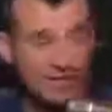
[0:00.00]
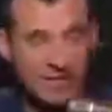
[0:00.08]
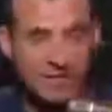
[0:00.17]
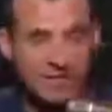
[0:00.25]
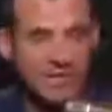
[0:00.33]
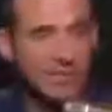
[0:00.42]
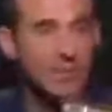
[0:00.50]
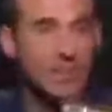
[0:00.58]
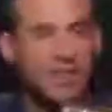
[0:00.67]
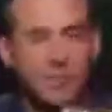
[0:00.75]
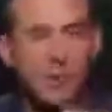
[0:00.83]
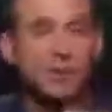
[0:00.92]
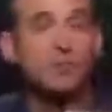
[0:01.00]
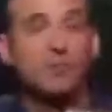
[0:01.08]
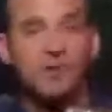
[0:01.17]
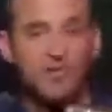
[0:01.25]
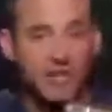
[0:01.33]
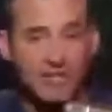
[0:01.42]
very seriously, been the
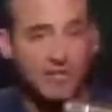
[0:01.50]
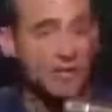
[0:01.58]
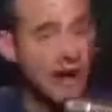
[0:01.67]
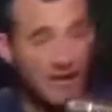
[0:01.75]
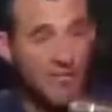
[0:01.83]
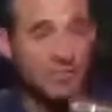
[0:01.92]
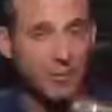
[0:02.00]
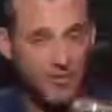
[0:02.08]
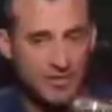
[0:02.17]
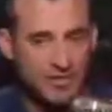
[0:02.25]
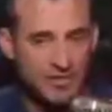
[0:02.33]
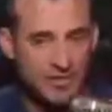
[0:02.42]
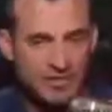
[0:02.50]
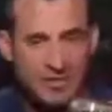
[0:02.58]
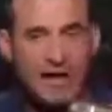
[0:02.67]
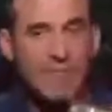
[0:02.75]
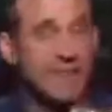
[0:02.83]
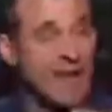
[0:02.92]
most professional of these
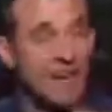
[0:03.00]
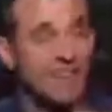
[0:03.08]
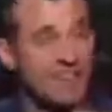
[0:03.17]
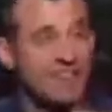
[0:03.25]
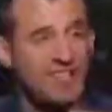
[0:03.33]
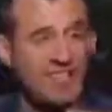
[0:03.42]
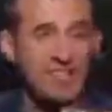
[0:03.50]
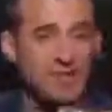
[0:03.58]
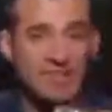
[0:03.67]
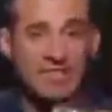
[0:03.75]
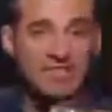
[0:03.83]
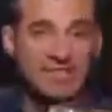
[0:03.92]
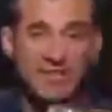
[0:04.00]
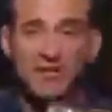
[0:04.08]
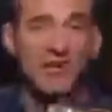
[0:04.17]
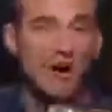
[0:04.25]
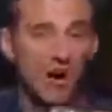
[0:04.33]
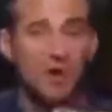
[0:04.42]
professionals. And at 15 years, he's
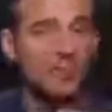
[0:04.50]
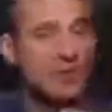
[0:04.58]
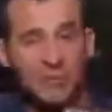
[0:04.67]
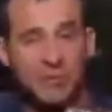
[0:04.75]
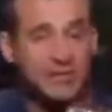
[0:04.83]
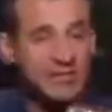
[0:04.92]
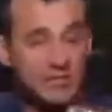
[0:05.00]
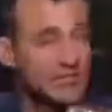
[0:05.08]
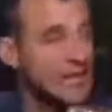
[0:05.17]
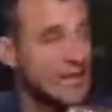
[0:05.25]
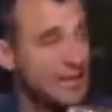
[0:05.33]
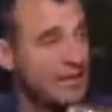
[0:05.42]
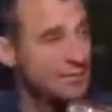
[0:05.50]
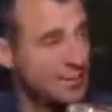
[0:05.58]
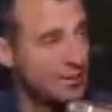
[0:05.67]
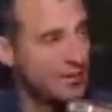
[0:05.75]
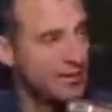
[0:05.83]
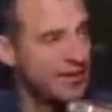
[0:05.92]
still arguably the best or second
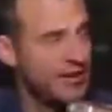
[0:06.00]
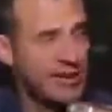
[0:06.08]
best player